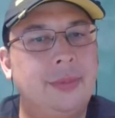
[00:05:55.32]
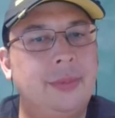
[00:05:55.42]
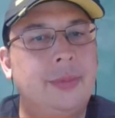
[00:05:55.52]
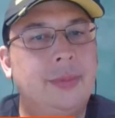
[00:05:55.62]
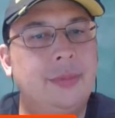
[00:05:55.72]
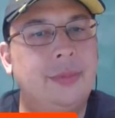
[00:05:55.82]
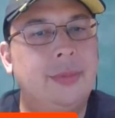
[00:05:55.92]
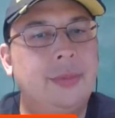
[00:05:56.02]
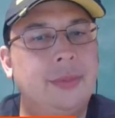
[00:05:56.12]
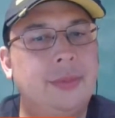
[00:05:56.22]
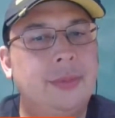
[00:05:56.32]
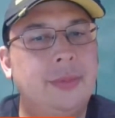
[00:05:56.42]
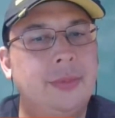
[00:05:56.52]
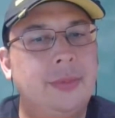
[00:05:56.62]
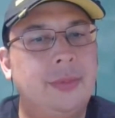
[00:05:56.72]

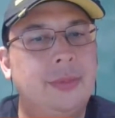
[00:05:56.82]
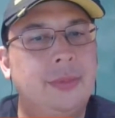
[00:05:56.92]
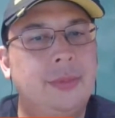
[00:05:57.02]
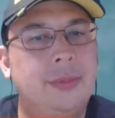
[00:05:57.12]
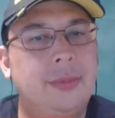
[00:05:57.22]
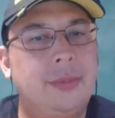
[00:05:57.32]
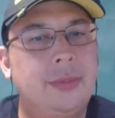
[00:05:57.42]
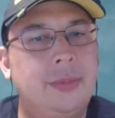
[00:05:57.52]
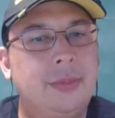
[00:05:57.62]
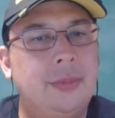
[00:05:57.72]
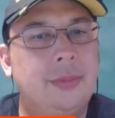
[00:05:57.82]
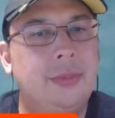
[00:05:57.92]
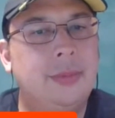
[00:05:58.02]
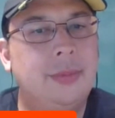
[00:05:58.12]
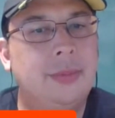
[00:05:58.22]

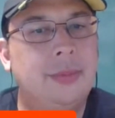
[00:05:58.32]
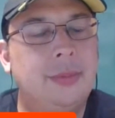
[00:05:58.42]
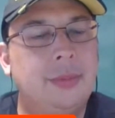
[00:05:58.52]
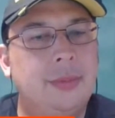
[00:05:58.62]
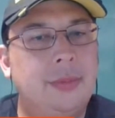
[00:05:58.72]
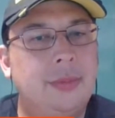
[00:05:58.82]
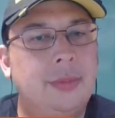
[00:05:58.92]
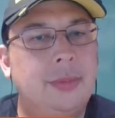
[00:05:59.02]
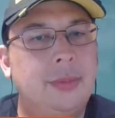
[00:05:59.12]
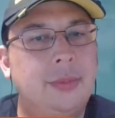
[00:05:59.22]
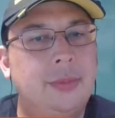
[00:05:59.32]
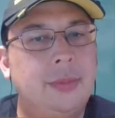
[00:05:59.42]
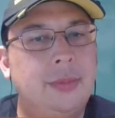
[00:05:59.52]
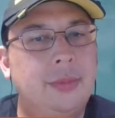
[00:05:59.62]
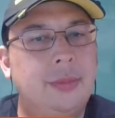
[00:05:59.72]

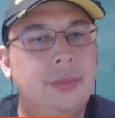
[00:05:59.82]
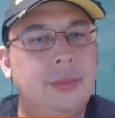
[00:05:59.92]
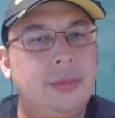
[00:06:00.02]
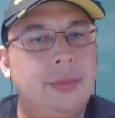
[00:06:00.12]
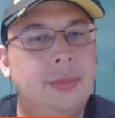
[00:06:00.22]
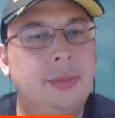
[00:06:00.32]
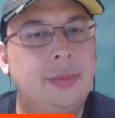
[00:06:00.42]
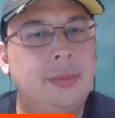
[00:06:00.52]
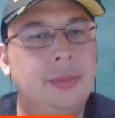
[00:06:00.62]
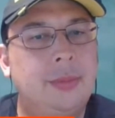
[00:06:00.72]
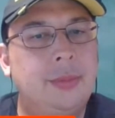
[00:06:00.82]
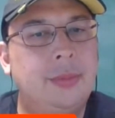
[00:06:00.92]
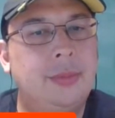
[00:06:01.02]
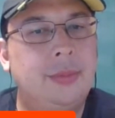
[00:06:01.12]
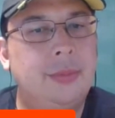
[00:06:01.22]

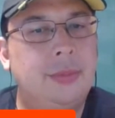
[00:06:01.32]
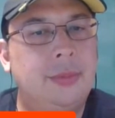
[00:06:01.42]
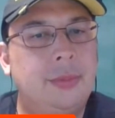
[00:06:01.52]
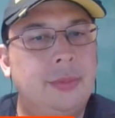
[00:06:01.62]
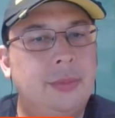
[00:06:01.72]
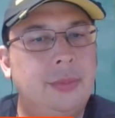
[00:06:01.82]
The person shown says nothing.